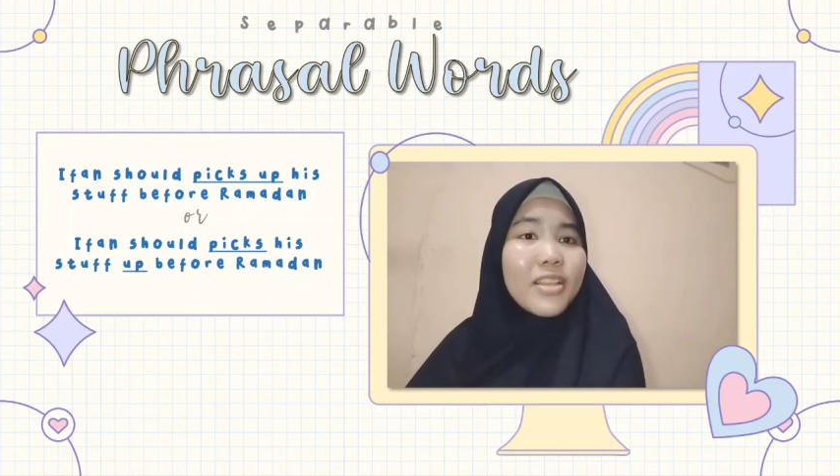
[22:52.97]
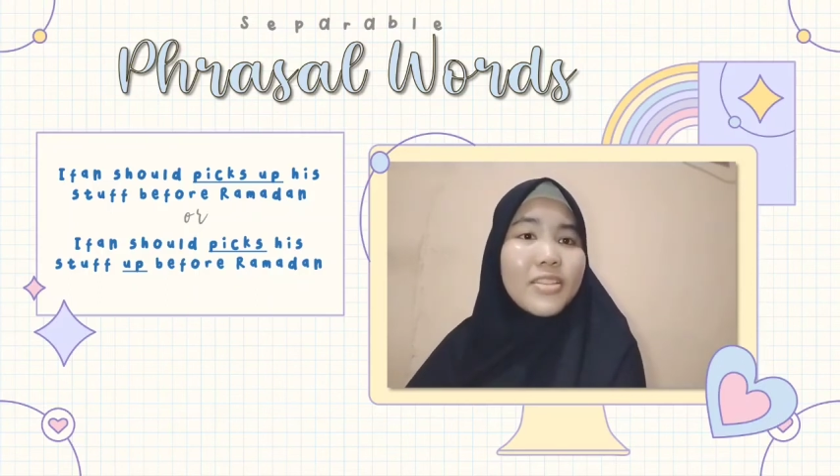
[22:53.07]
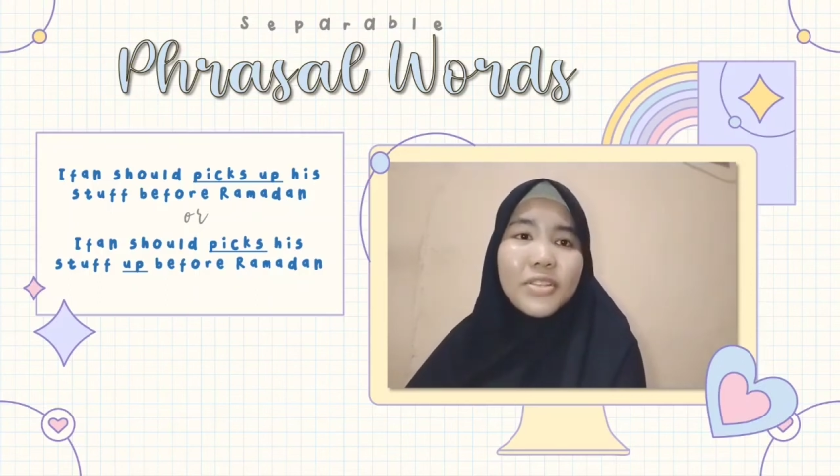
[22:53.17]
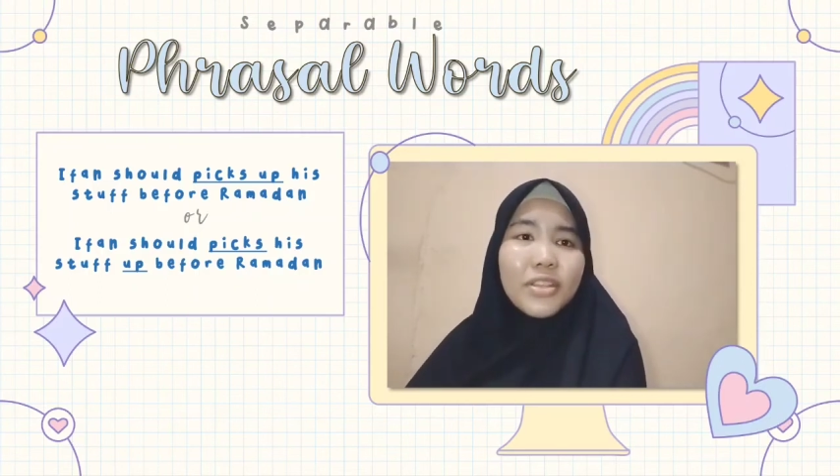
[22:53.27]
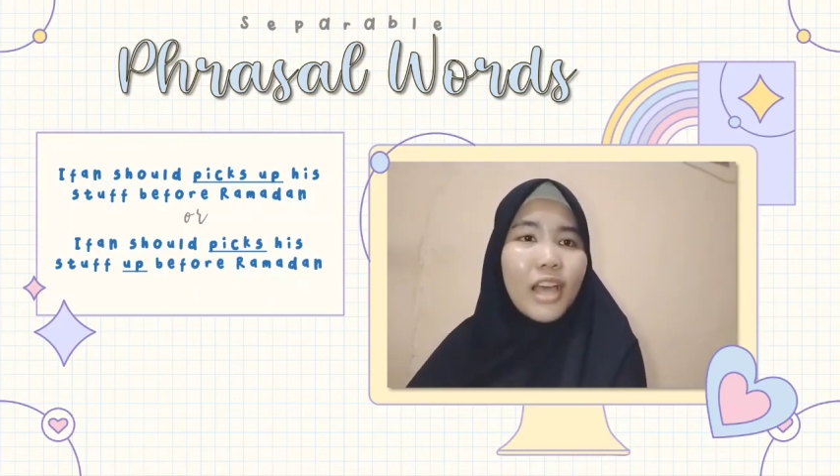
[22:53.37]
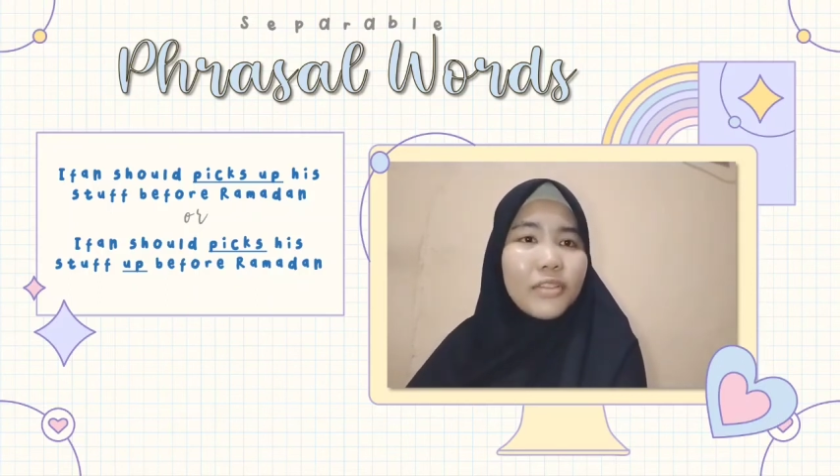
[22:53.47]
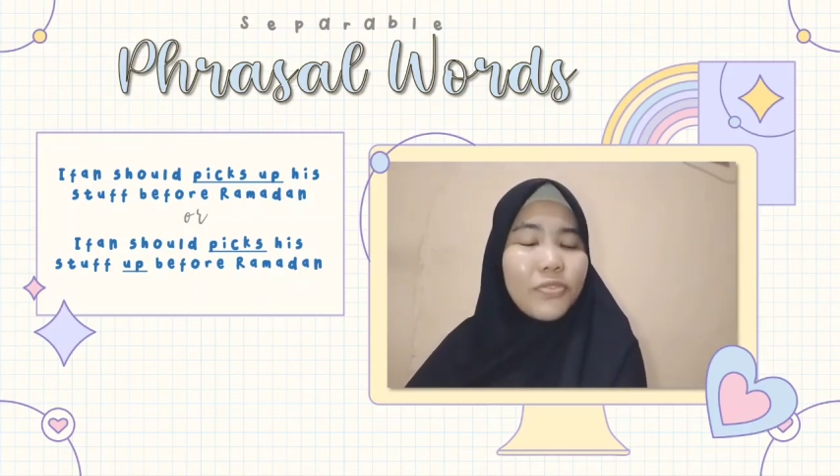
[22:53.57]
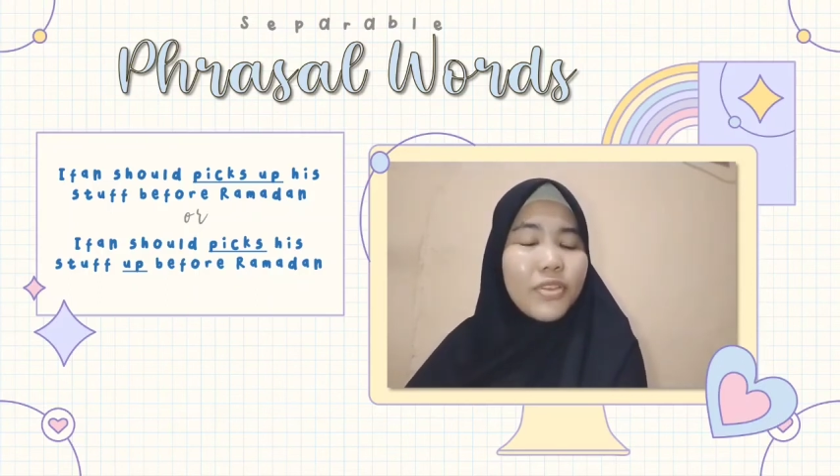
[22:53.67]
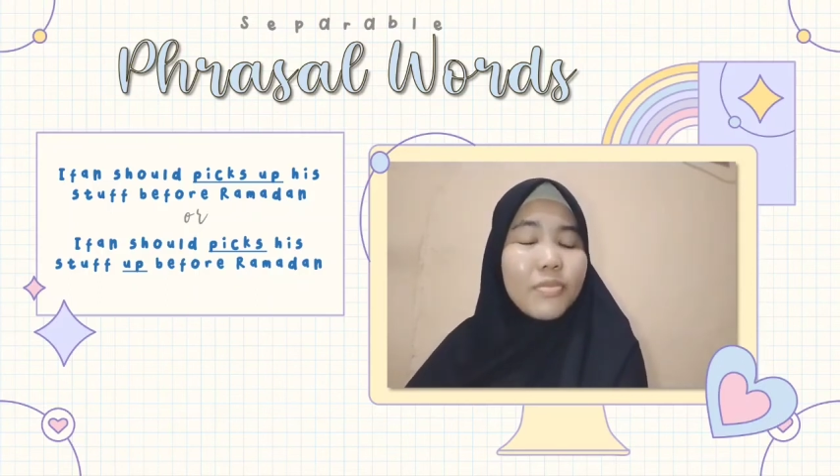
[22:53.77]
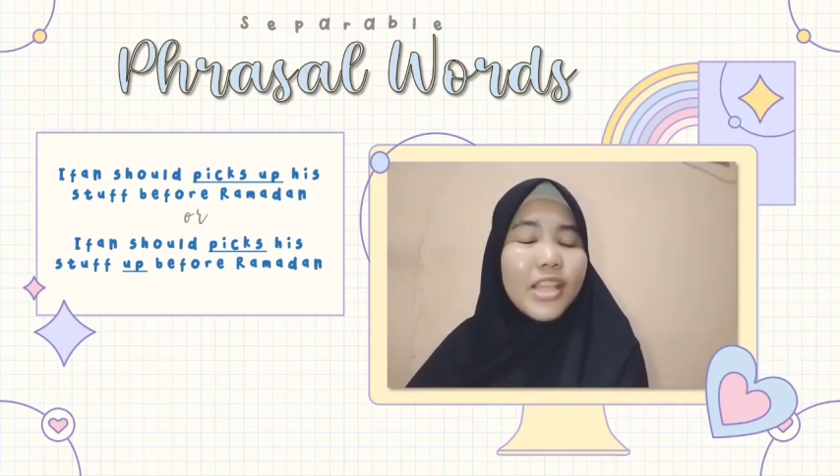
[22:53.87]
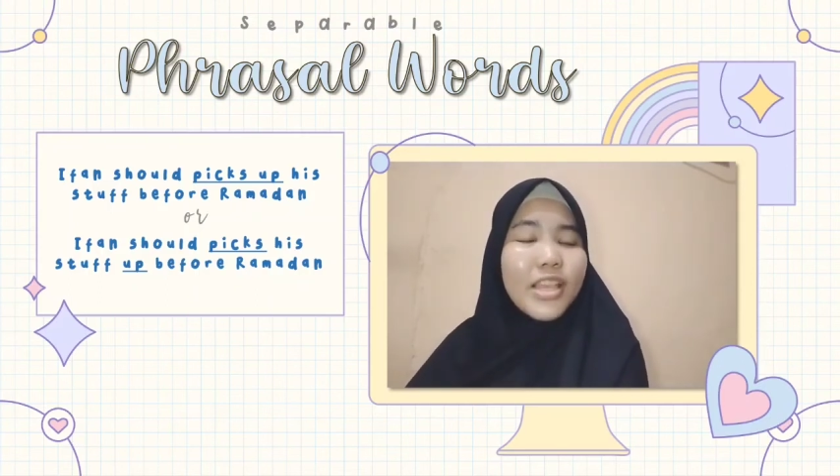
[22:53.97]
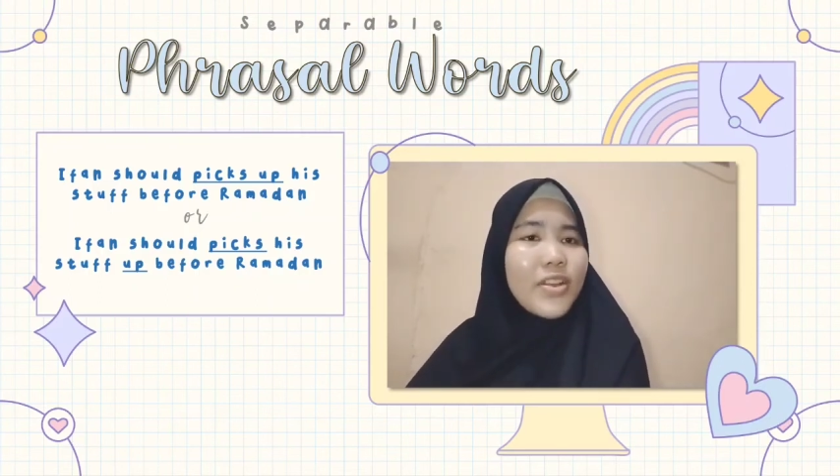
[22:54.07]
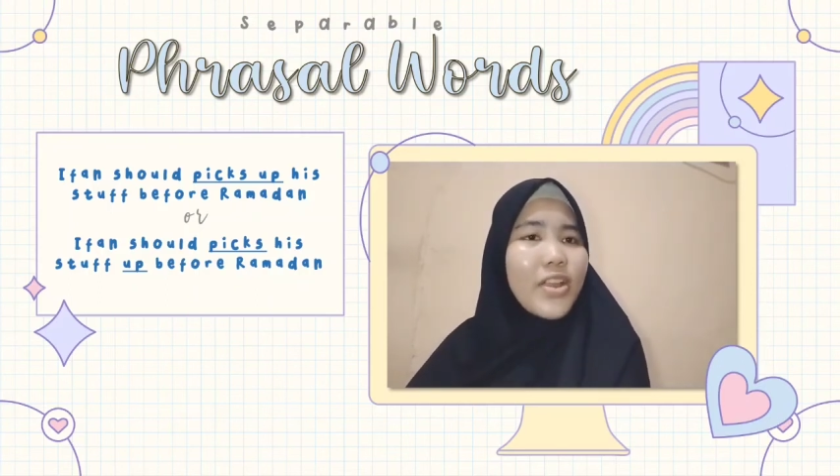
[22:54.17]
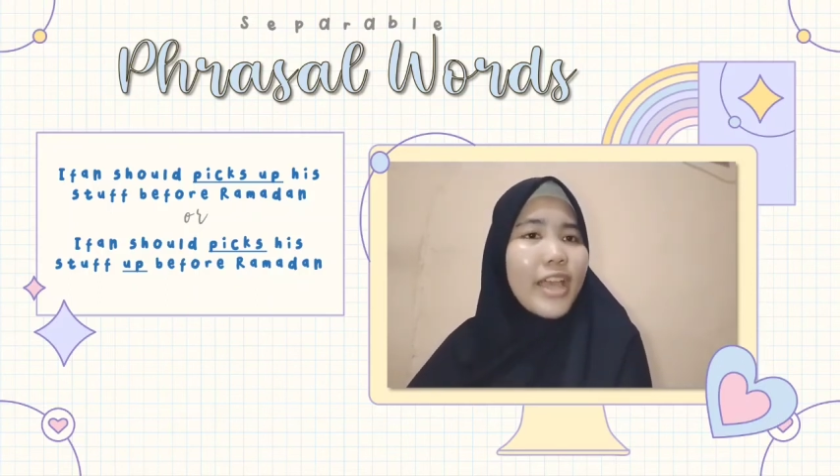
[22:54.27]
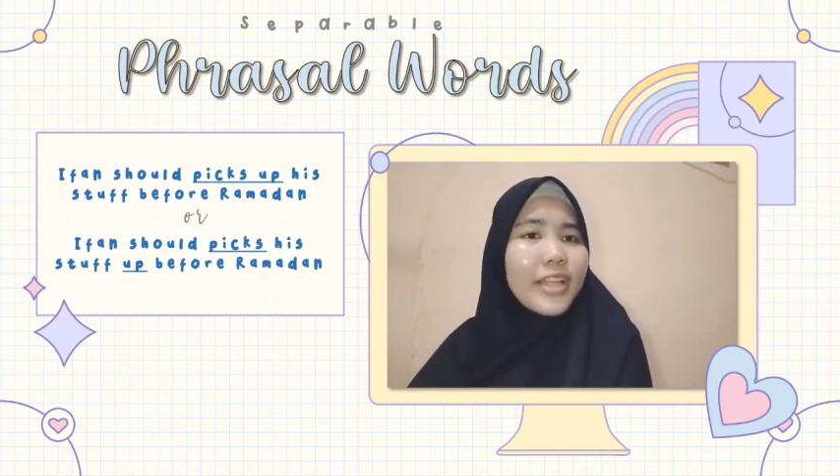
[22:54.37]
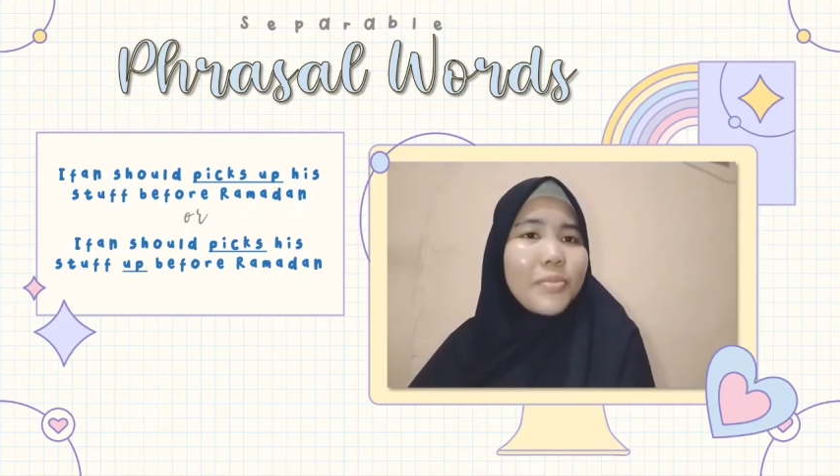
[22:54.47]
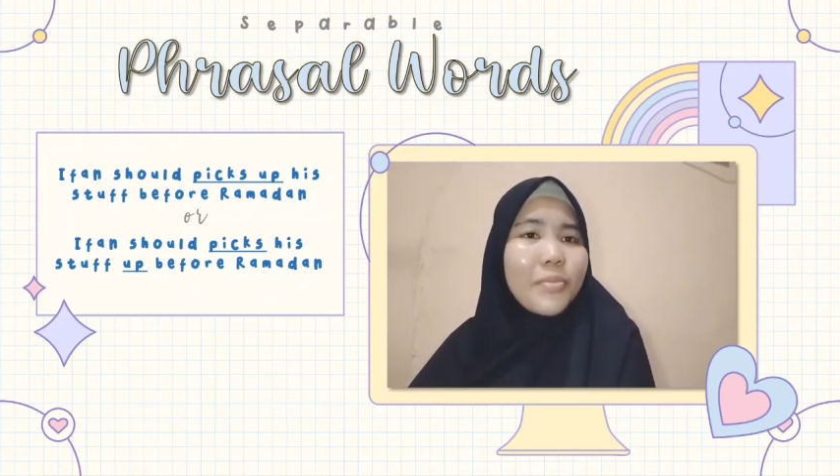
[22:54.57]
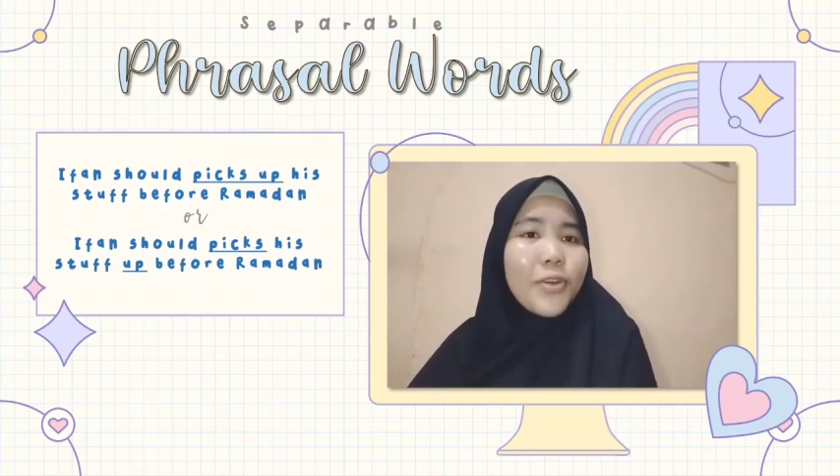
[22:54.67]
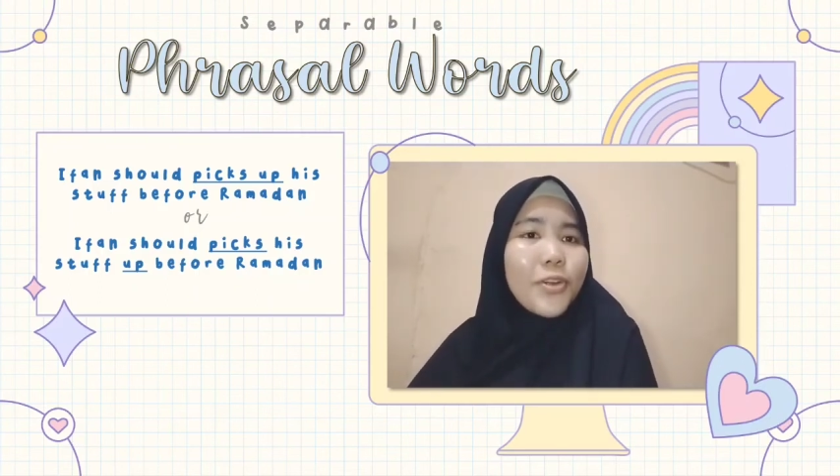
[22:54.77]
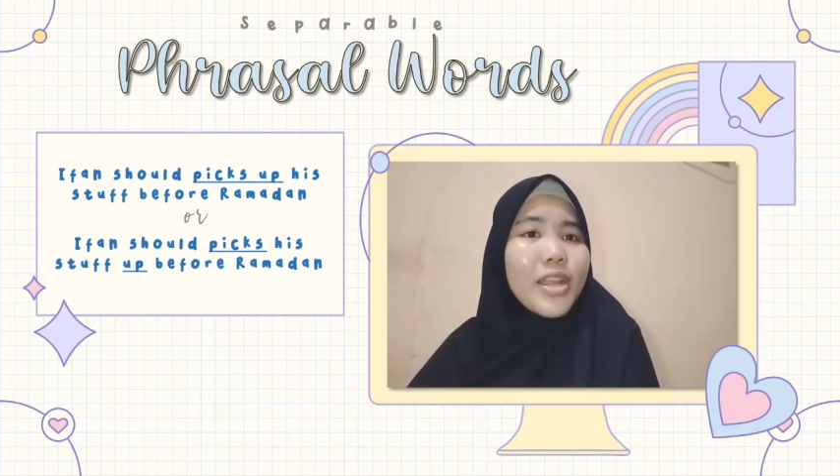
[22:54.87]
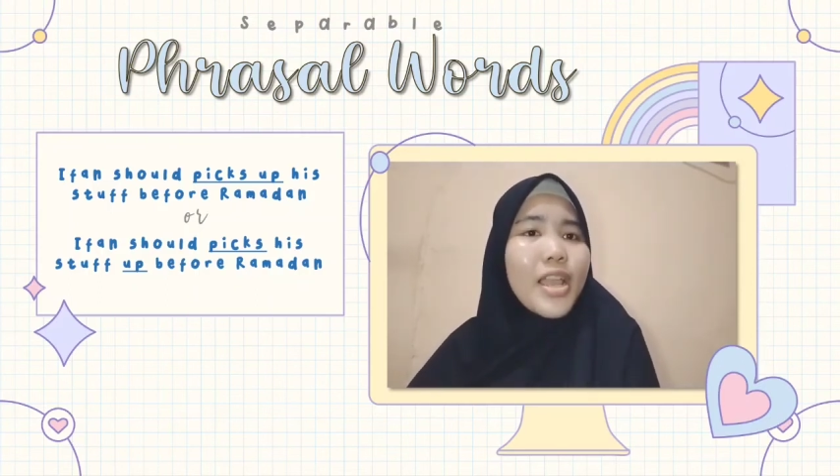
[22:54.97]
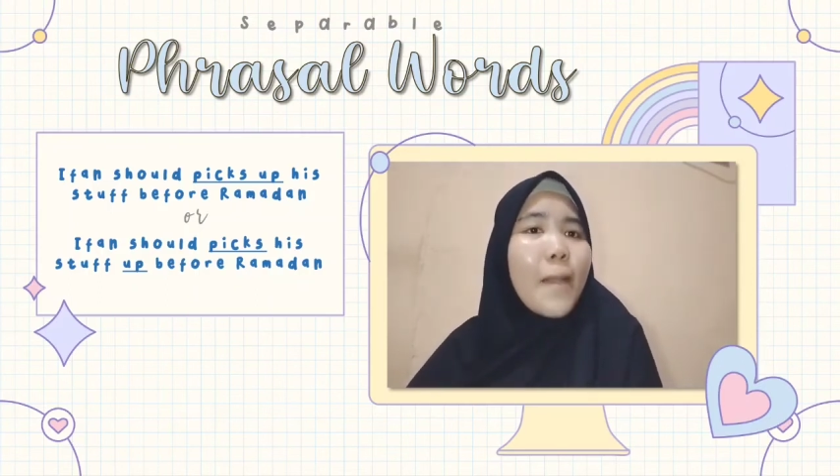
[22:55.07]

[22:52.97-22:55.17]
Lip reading: is not unfamiliar anymore.